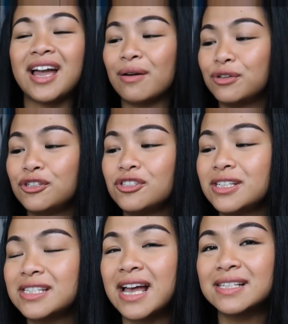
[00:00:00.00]
I would use
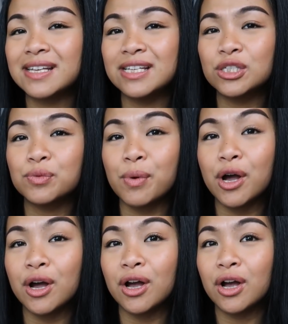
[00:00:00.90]
this as a
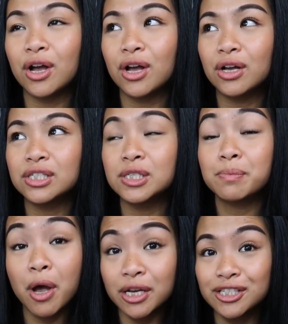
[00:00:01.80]
spa
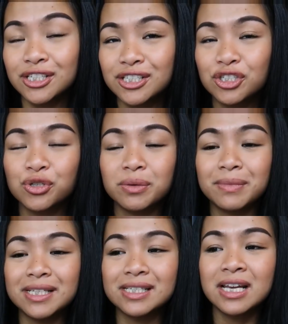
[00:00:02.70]
spot
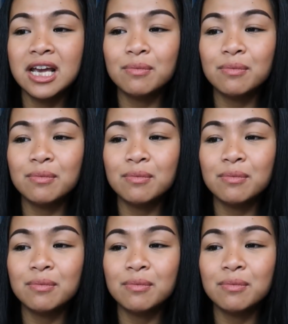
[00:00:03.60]
treatment